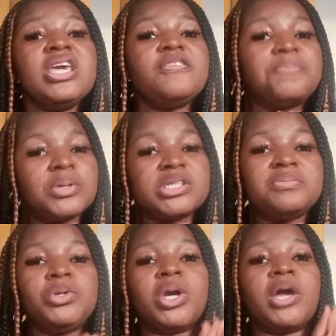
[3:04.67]
if
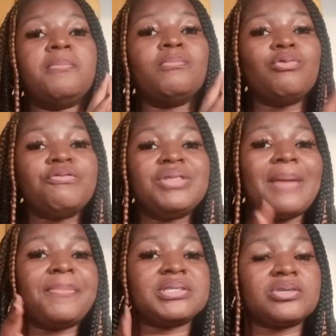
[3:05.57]
possible you can move
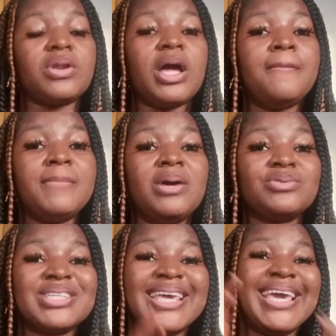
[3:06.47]
that particular
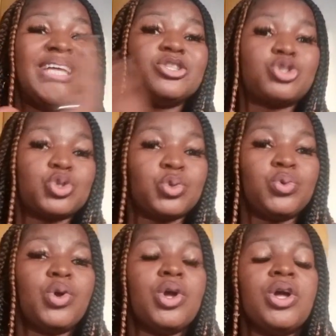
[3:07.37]
amount into